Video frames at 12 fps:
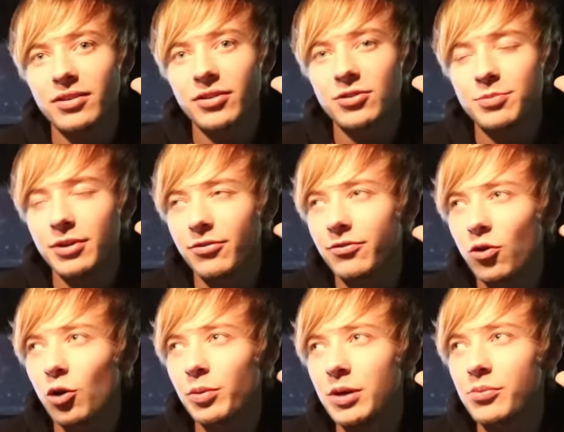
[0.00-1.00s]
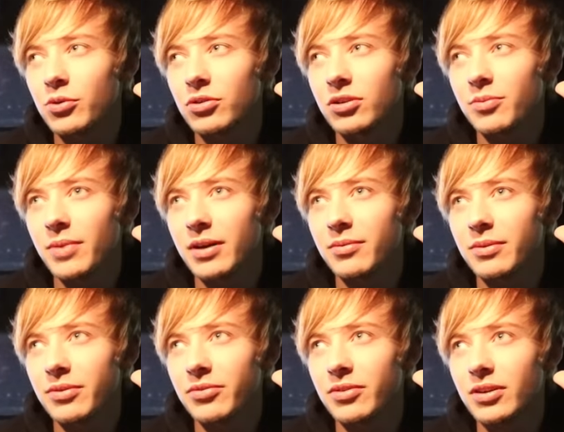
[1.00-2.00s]
and there's being 4 people, it might
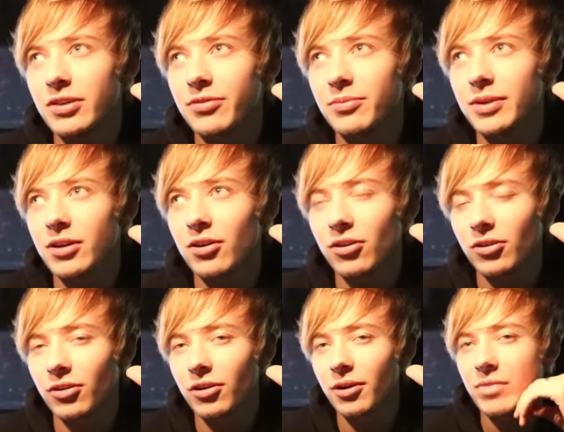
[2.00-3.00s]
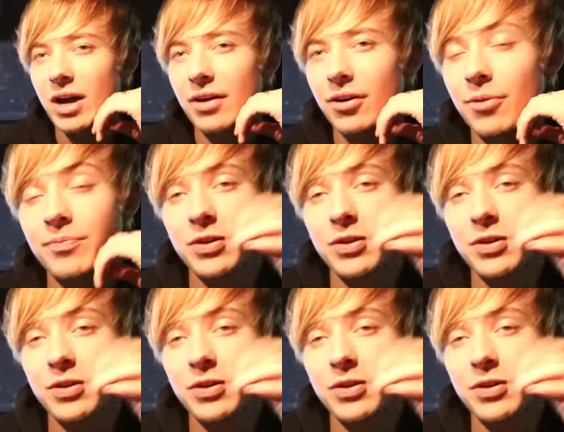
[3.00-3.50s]
even be harder. I don't know.